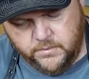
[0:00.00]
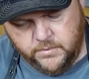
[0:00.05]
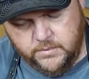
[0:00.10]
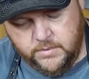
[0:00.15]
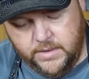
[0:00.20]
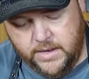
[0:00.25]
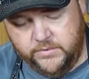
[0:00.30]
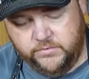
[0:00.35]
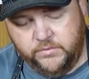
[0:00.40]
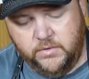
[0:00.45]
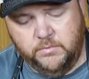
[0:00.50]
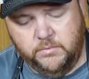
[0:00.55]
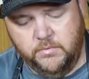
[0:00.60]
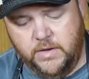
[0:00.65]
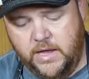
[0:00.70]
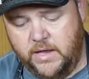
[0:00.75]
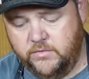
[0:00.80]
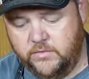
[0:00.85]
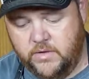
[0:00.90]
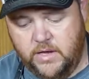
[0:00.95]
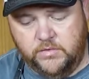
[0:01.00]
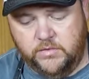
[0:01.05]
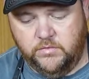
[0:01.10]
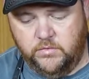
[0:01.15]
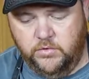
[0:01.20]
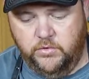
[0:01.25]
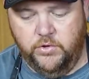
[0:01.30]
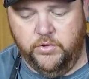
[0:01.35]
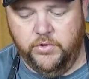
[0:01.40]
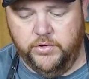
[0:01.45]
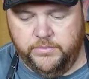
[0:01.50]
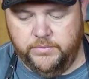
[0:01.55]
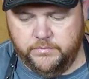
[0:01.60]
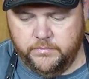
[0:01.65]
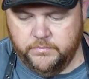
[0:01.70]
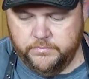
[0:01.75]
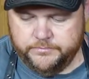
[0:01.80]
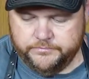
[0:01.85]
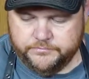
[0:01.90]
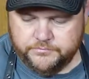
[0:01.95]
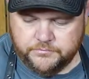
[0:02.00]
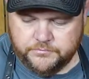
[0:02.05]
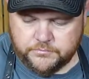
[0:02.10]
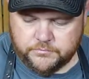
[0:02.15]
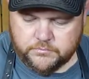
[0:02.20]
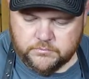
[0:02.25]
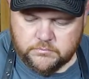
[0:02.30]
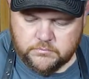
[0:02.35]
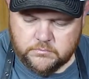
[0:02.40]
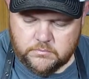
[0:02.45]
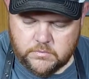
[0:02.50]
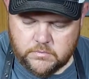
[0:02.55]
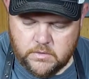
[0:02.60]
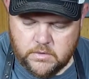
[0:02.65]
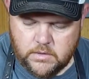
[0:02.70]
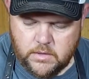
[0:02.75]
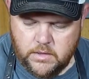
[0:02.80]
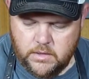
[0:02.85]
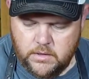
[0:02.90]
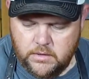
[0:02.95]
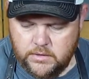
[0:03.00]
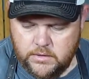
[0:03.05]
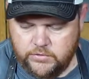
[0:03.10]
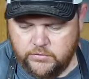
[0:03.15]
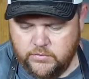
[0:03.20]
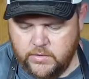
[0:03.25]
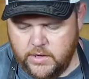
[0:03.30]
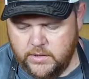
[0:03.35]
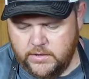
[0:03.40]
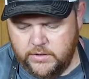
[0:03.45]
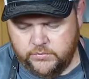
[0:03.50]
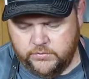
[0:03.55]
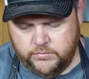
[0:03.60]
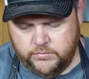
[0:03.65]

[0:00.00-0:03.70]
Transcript: That's good. Let's try this